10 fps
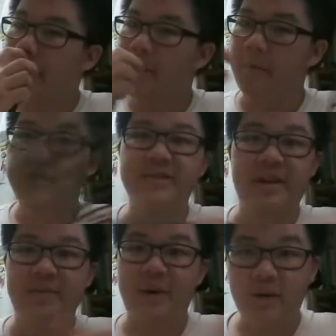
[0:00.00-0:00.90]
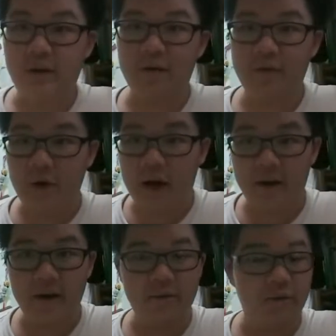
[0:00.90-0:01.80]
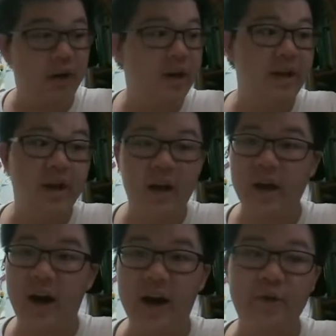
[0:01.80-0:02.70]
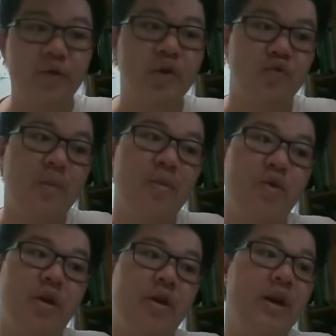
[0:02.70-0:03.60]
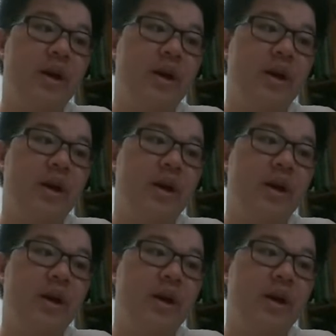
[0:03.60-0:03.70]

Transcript: What does anybody think of a high grade Grammary?